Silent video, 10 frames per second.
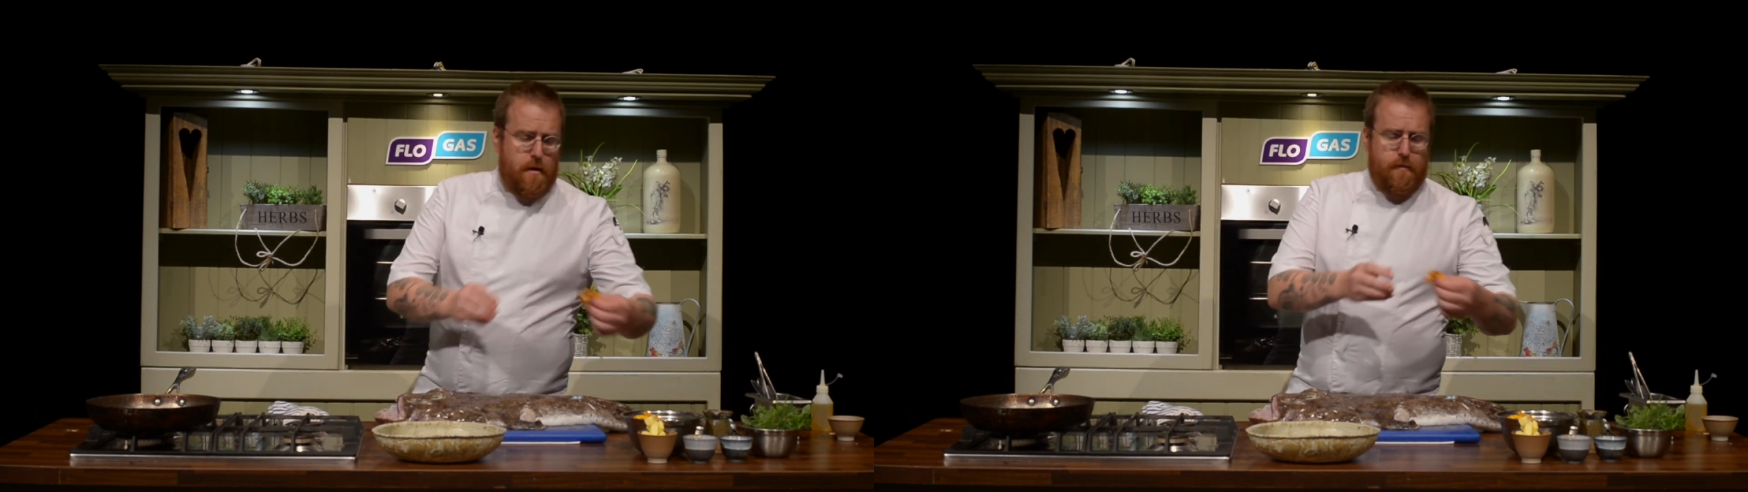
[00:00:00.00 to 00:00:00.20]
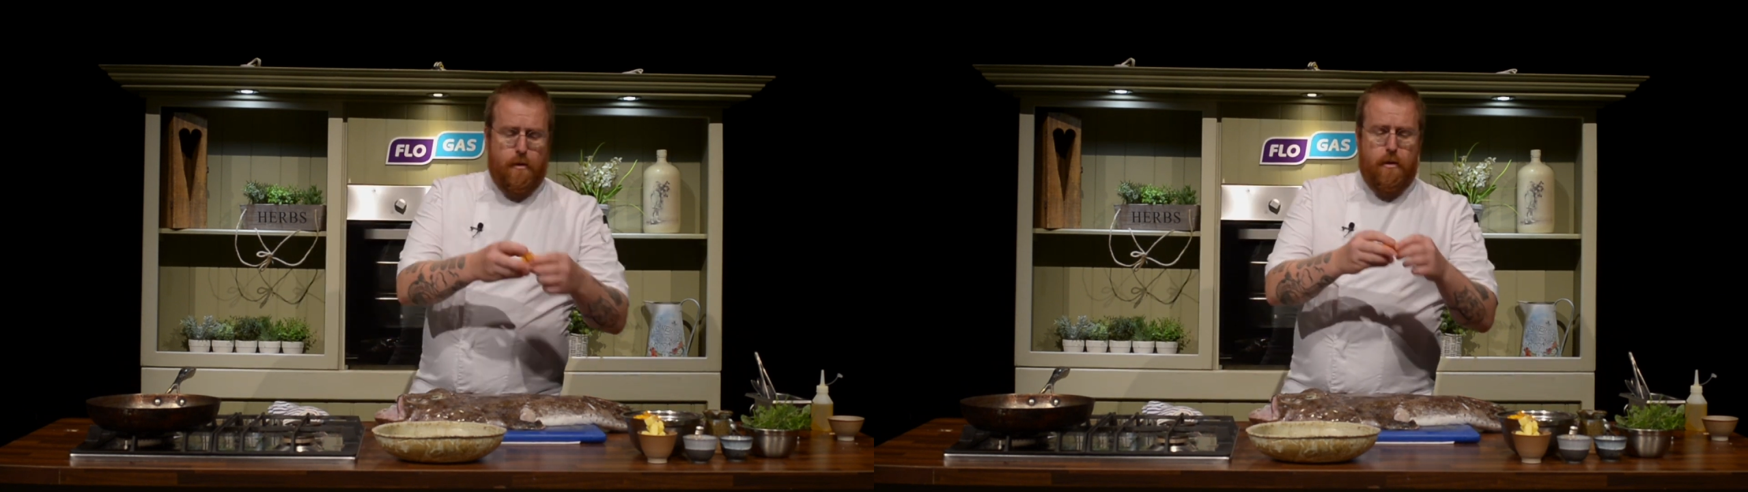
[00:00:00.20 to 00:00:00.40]

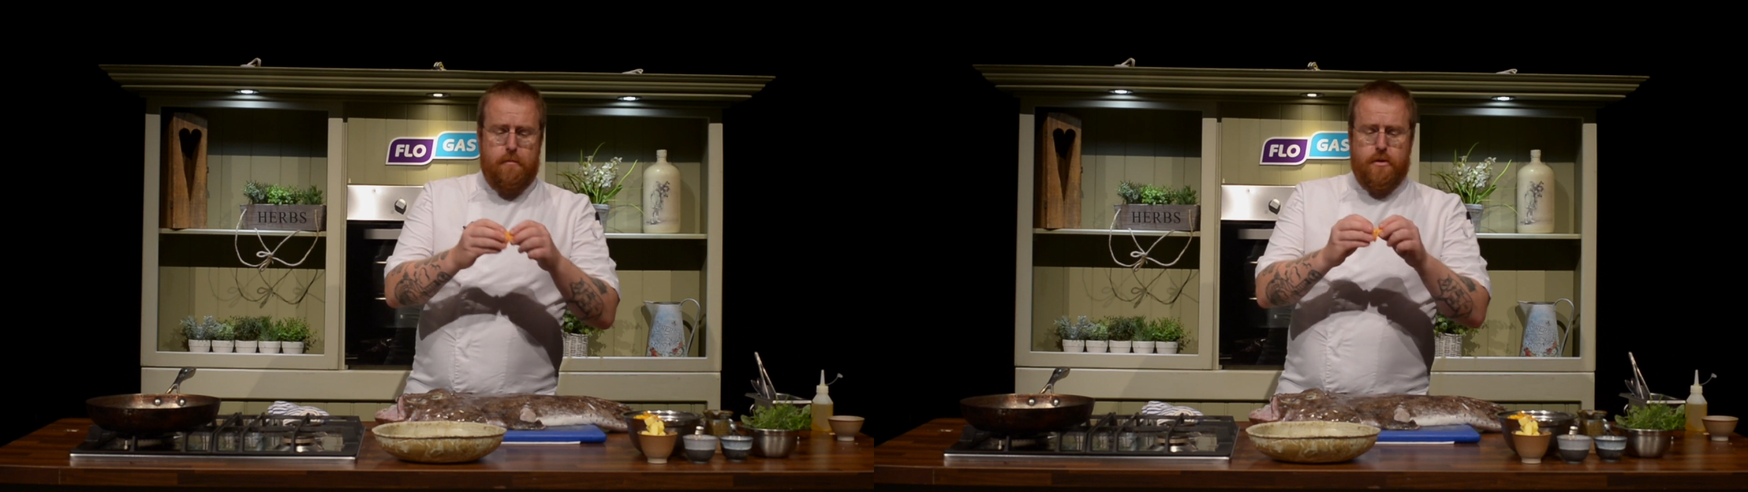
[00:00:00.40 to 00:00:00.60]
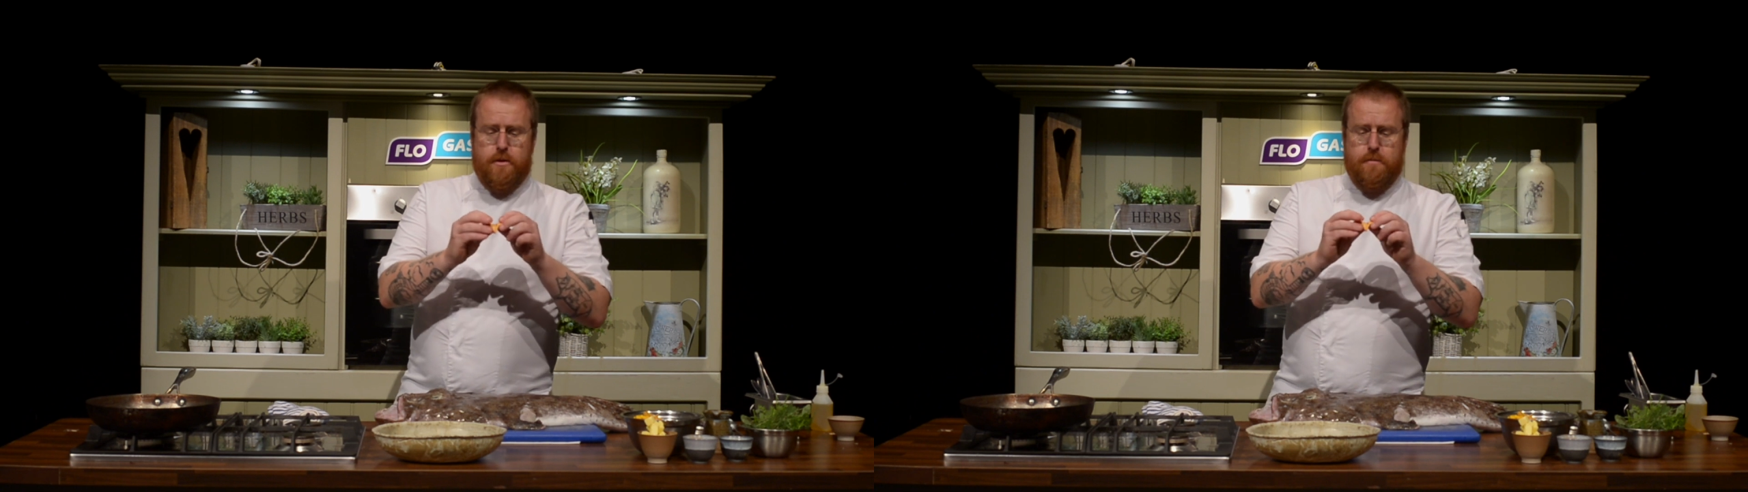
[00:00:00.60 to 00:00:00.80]
lovely wild
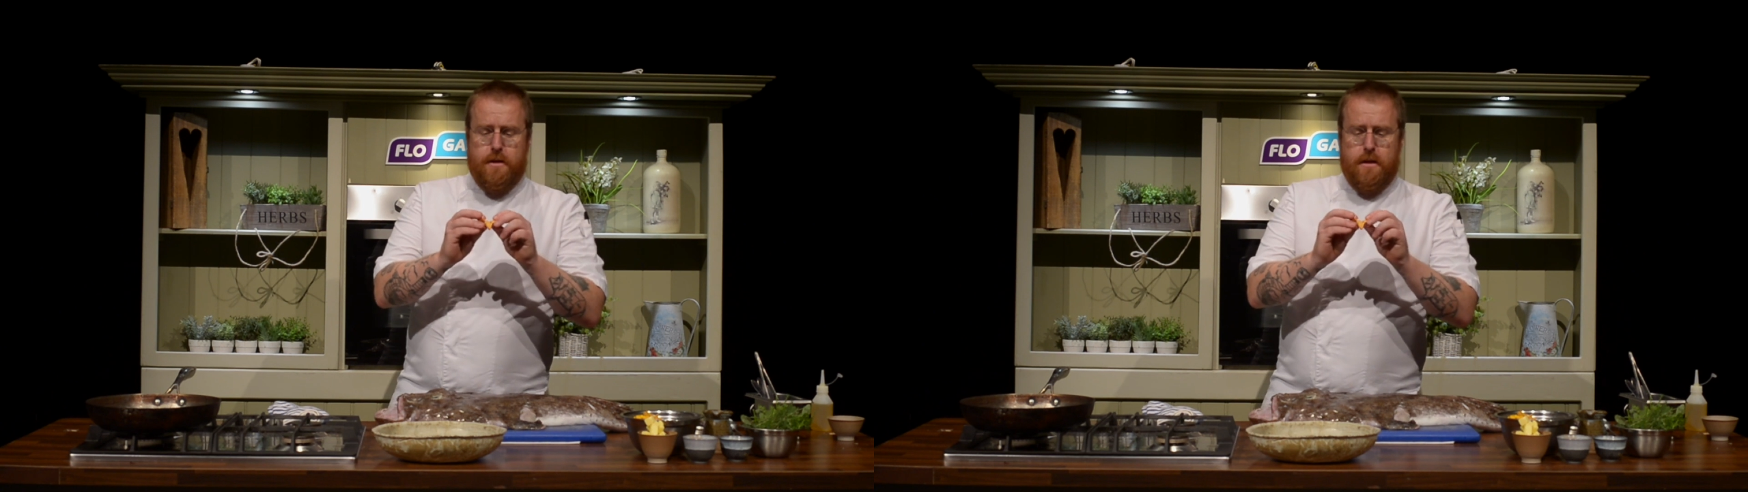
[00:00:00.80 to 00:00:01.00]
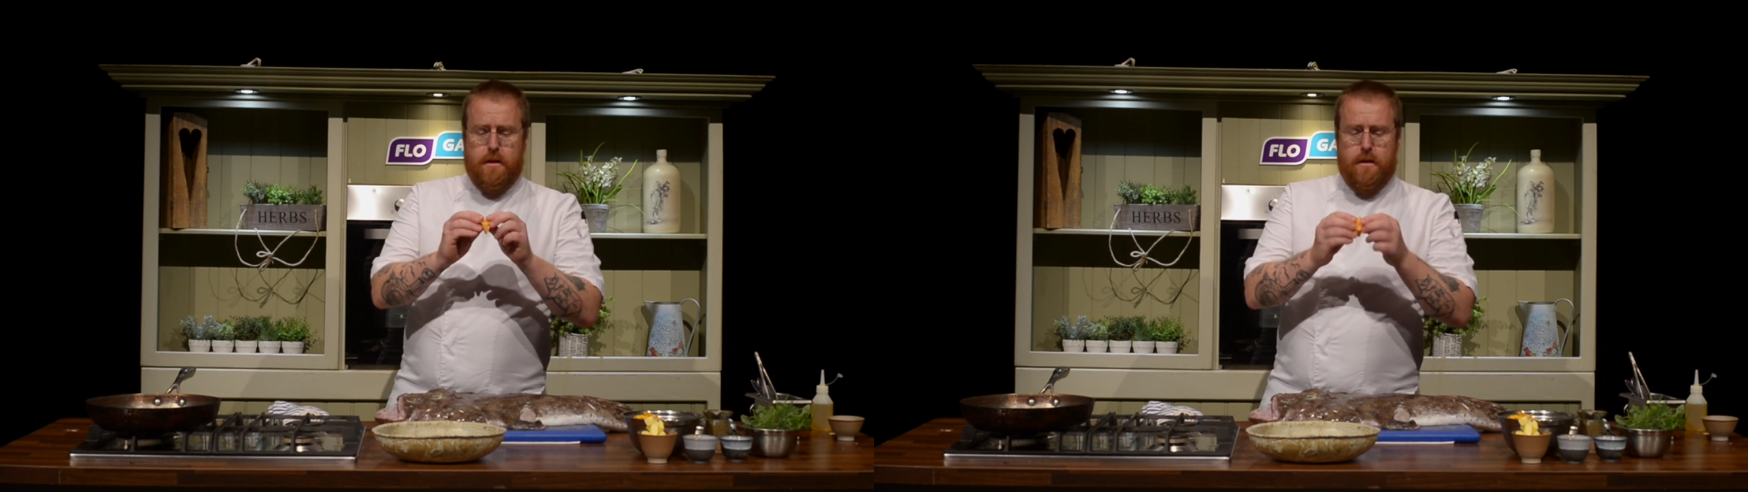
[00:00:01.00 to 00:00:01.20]
mushrooms.
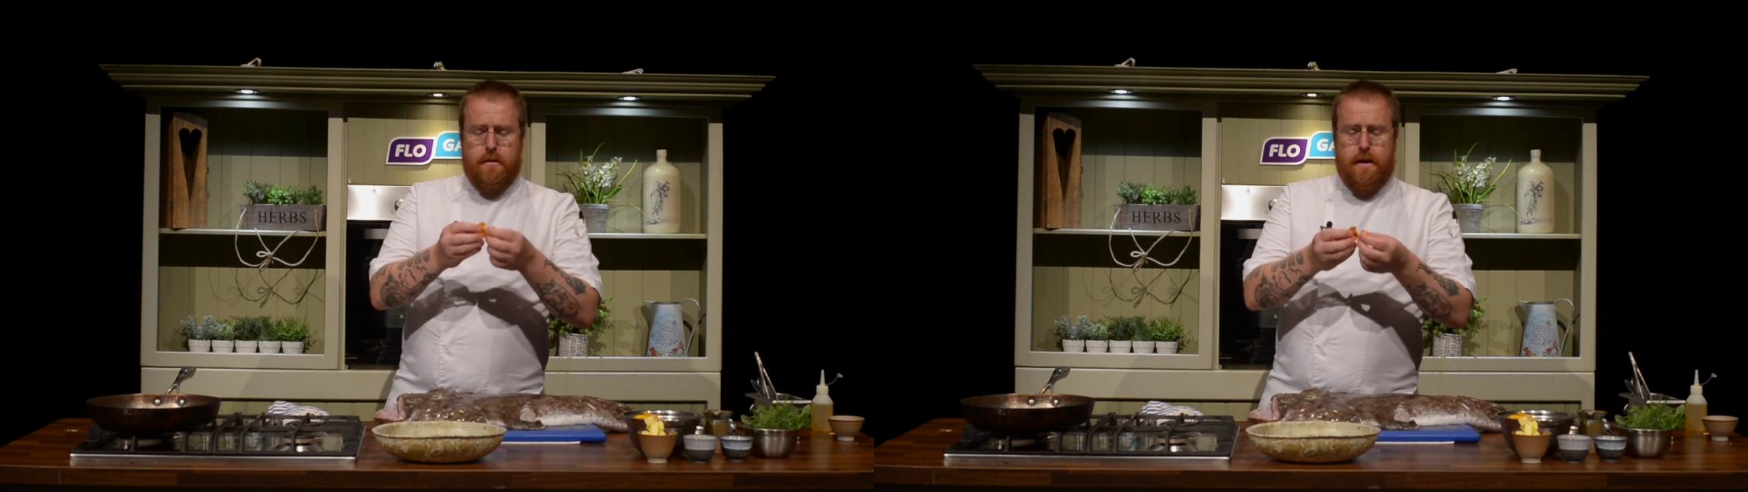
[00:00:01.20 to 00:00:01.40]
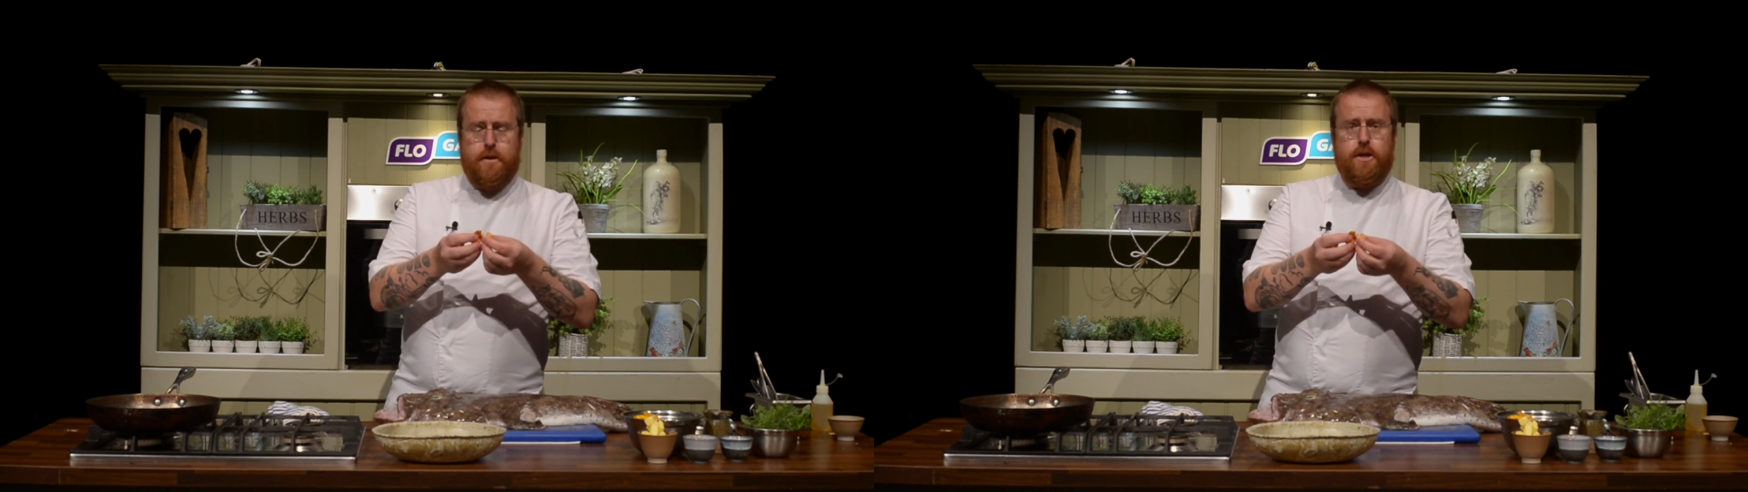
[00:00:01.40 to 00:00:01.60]
These are
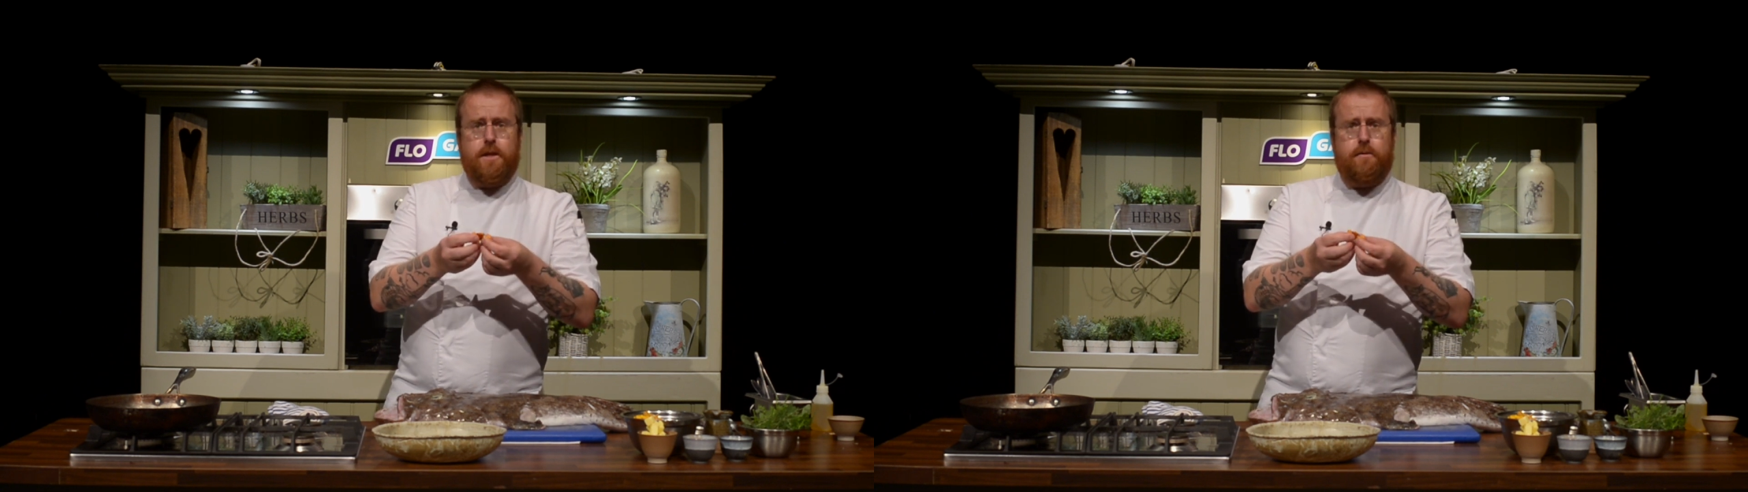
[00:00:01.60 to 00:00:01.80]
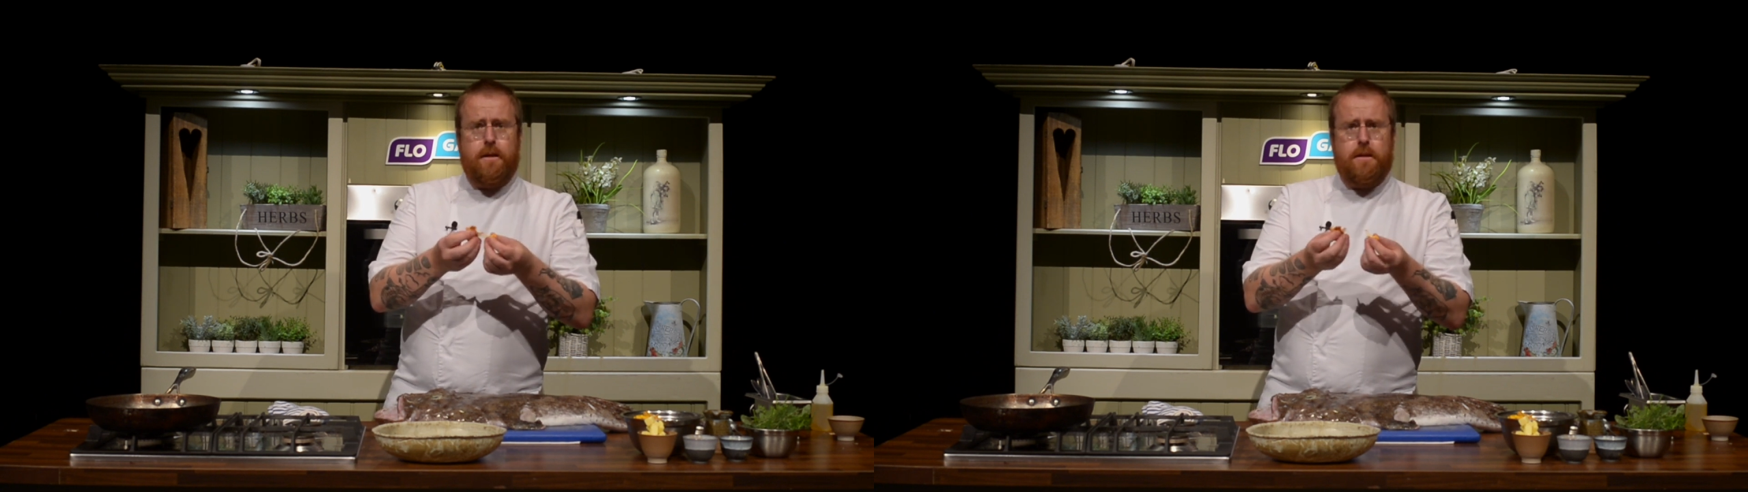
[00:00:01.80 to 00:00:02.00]
uh,
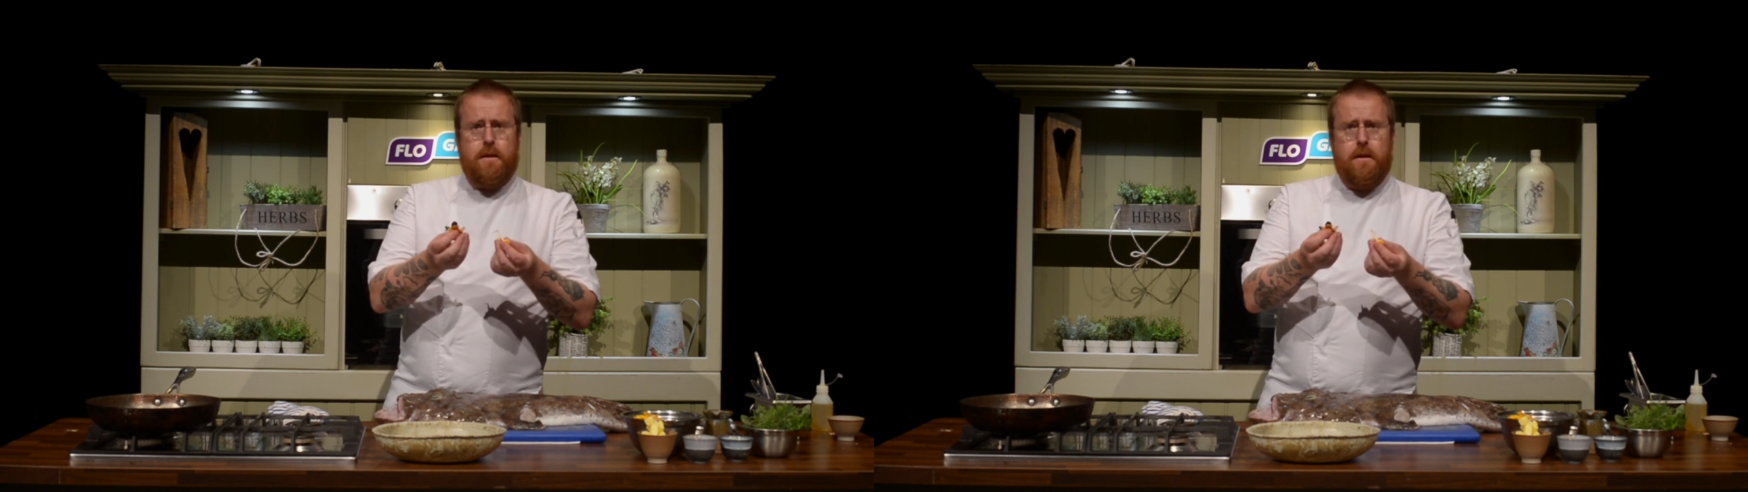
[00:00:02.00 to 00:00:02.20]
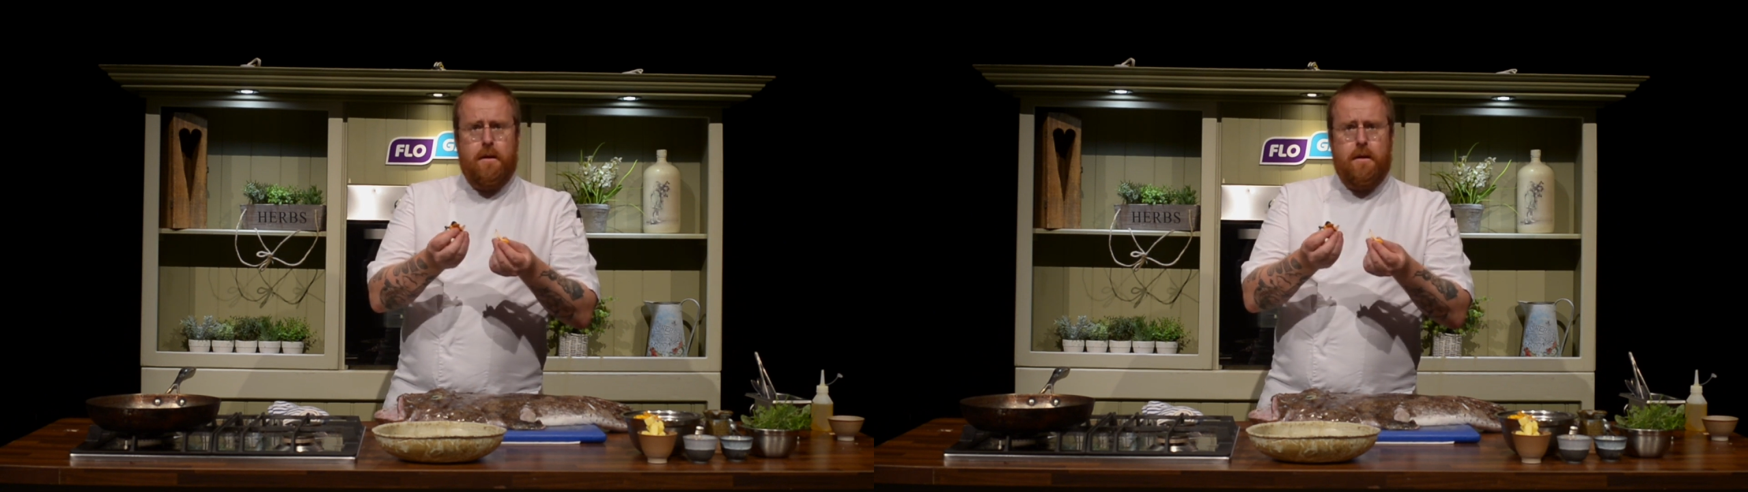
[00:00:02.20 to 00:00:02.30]
chanterelles